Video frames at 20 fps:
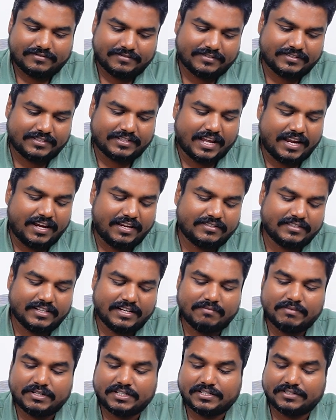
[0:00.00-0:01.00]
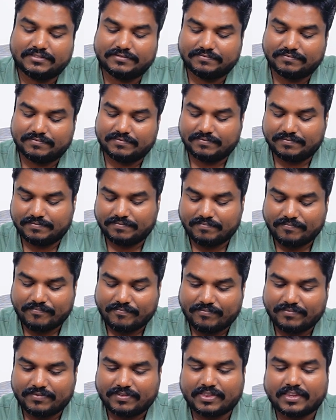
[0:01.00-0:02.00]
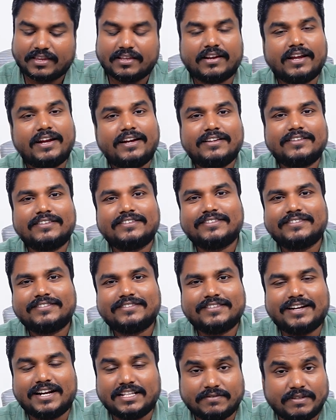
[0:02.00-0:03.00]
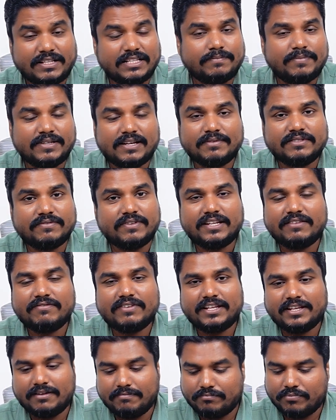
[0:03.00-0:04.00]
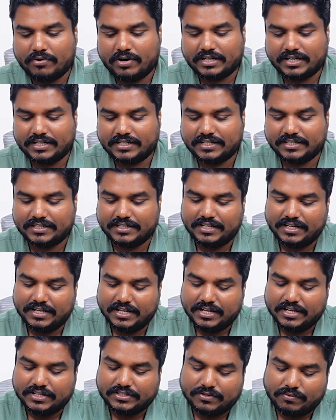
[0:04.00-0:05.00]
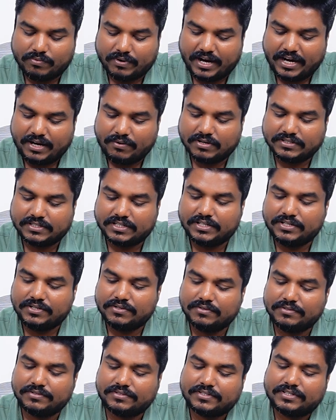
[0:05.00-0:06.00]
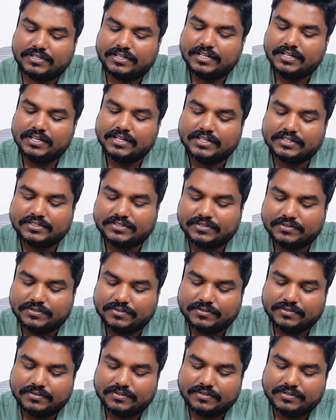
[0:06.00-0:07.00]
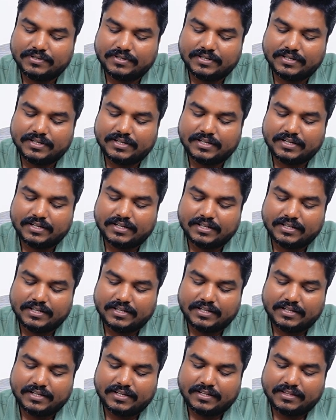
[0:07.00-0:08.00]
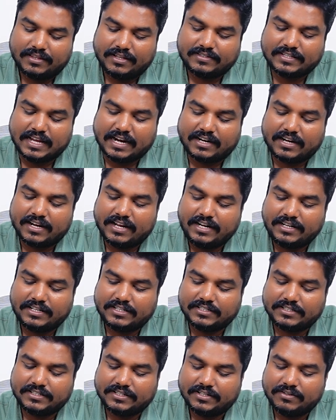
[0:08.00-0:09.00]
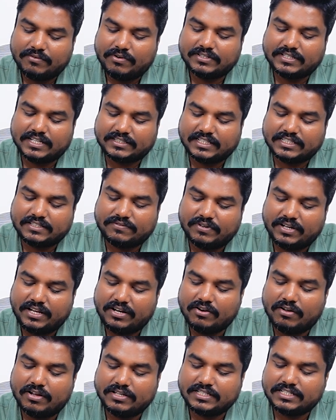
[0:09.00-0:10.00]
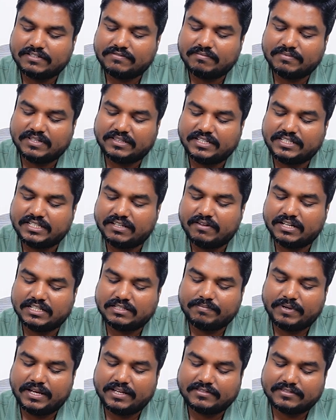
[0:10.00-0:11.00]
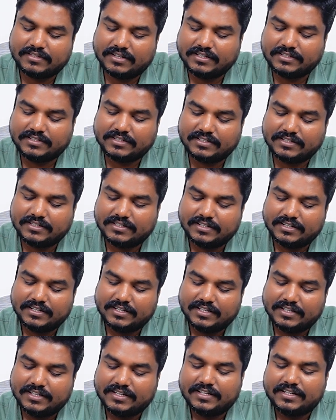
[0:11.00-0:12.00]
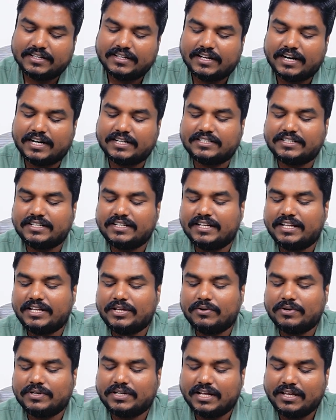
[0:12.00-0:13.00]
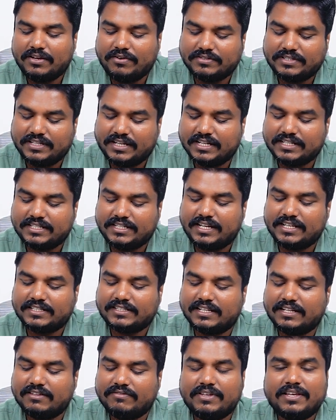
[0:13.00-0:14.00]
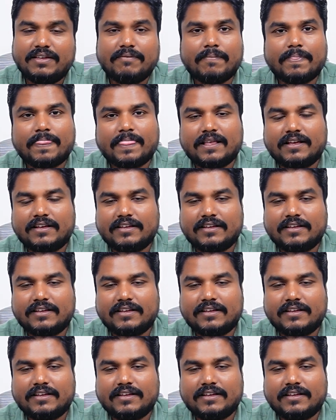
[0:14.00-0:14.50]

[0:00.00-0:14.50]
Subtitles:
sky is the limit, right? That is why this becomes very, very important. So, why it was in news? So, the satellite was successfully launched at Satish Dhawan Space Center at Sriharihota using a GSLV